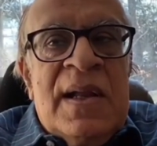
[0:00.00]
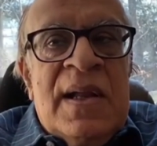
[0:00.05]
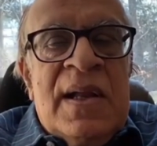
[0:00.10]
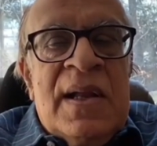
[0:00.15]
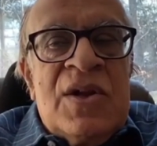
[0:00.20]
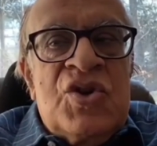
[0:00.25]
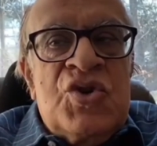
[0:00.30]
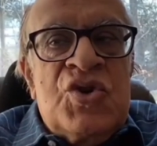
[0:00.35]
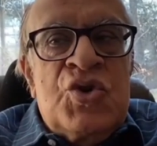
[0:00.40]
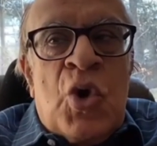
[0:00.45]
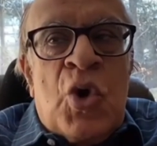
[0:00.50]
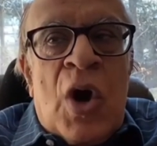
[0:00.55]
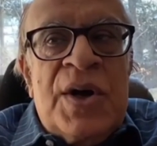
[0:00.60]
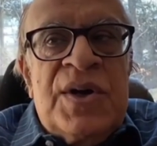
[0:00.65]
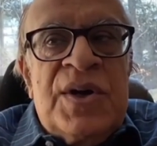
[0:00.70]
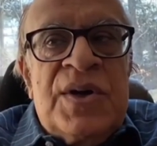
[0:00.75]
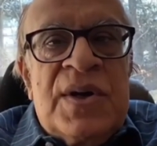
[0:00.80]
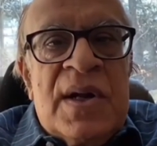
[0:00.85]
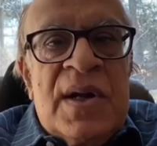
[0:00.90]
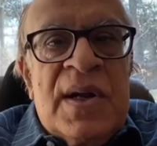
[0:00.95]

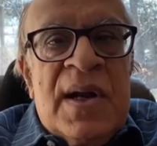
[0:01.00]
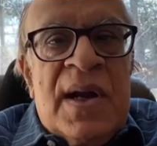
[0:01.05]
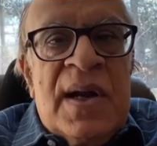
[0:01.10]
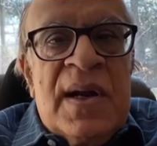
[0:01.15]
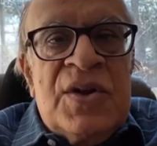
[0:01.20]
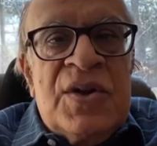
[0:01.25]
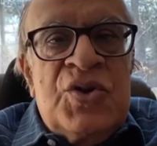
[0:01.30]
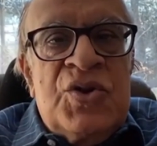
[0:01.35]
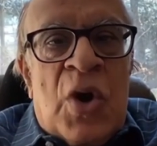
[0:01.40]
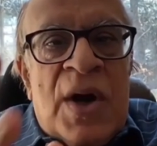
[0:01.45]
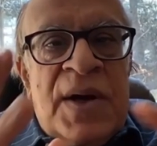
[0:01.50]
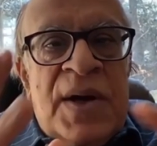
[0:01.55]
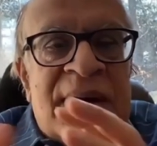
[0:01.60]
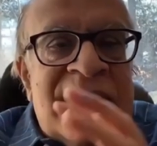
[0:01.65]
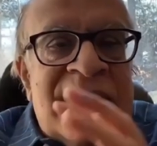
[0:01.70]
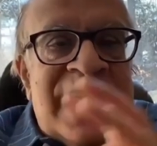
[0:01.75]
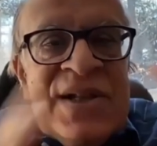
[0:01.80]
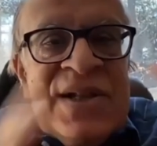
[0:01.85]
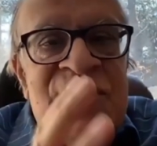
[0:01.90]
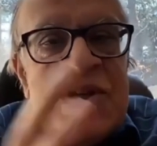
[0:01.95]
Short
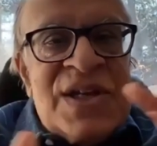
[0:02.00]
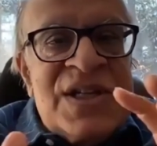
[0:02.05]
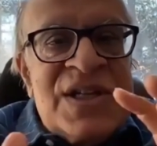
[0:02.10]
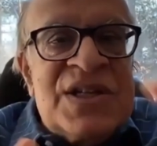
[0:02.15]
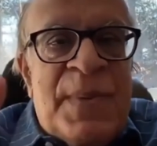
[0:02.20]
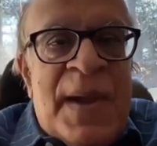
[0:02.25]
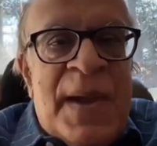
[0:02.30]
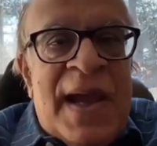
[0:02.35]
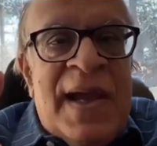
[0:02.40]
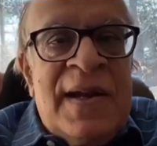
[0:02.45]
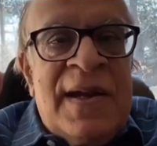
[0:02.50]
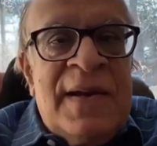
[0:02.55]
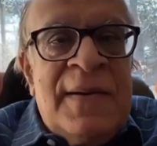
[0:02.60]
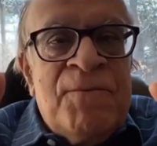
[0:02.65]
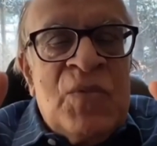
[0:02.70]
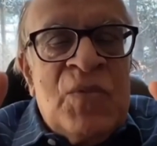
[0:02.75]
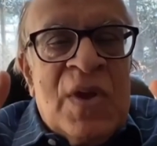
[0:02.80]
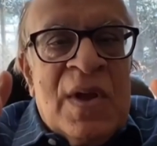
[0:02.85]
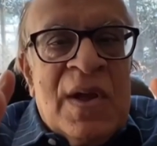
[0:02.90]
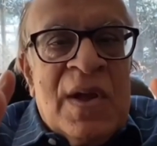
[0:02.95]
attention span,
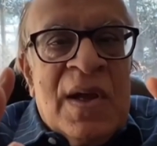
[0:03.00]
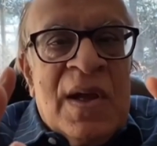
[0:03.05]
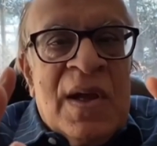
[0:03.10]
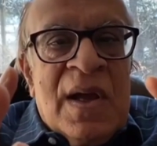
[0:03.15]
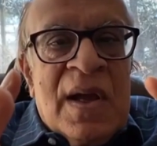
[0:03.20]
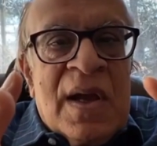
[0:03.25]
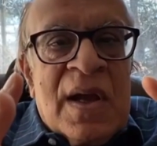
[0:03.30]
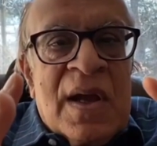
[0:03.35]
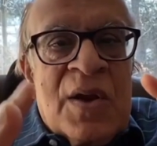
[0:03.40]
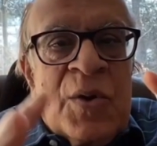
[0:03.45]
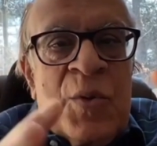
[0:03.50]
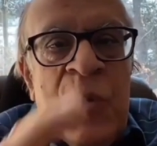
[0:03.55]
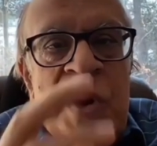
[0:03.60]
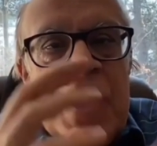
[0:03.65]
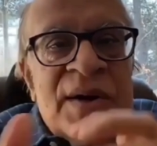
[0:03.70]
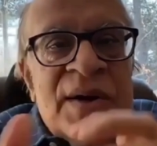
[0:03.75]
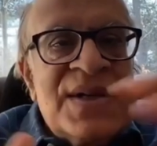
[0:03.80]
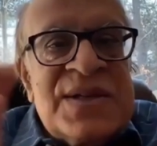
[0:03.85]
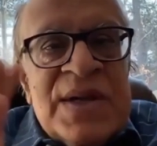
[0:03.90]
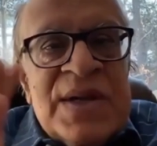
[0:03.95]

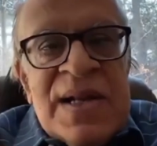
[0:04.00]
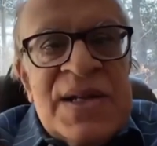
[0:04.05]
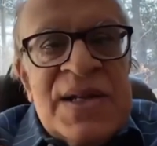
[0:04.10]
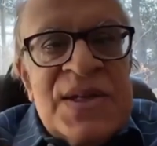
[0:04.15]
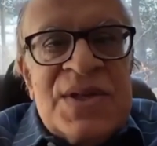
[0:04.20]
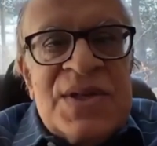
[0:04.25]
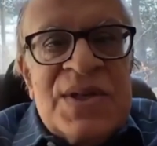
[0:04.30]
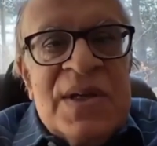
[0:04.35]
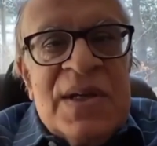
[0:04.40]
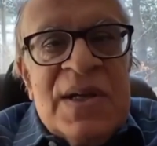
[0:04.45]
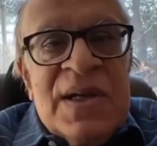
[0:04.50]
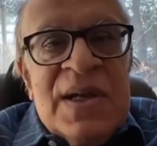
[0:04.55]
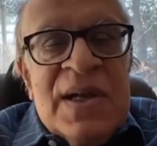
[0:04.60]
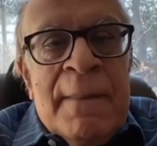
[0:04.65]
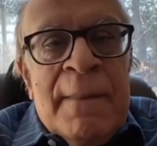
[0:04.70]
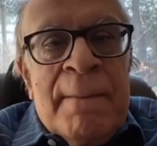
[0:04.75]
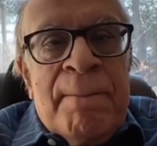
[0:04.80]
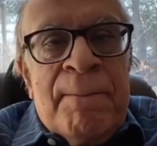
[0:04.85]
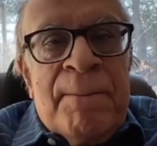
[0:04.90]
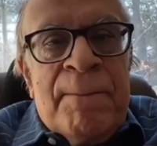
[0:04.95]
quick results.
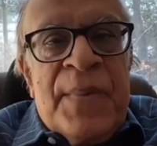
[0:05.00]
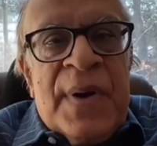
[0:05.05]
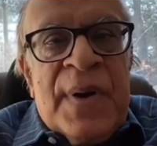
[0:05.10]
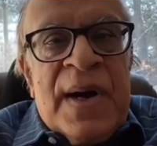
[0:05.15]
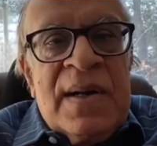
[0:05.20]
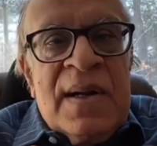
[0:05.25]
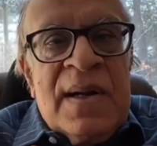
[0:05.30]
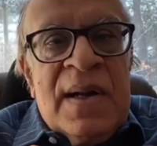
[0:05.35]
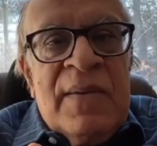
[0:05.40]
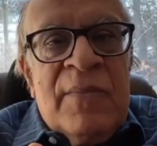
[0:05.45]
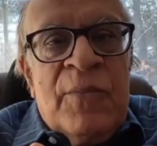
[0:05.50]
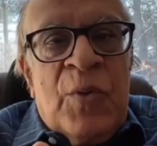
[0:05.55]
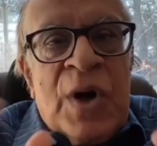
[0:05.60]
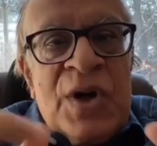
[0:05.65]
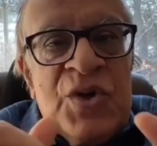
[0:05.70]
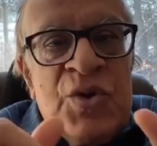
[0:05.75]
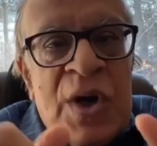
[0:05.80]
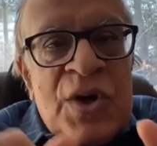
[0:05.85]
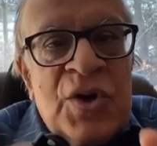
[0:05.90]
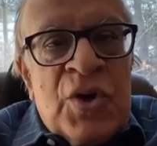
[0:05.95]
But
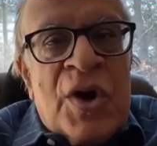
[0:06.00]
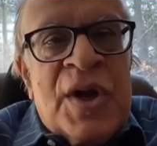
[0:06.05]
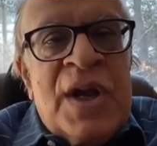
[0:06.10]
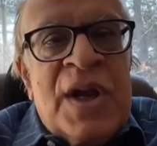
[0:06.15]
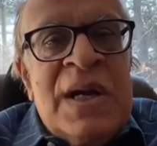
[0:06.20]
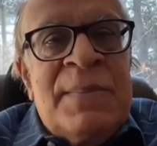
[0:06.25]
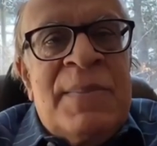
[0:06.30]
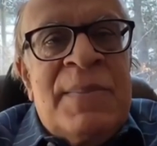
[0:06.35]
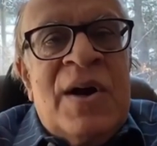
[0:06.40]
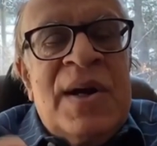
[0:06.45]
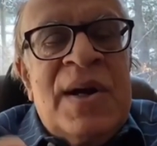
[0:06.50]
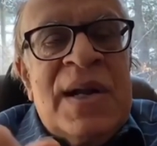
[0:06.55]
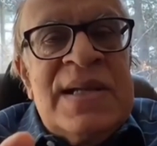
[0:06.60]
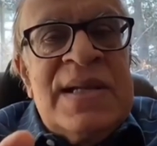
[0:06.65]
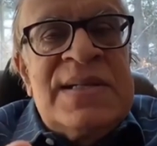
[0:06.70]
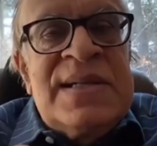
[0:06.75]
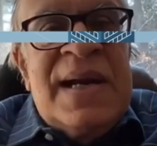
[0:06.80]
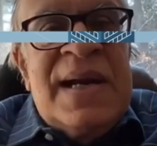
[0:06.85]
what you are talking about is a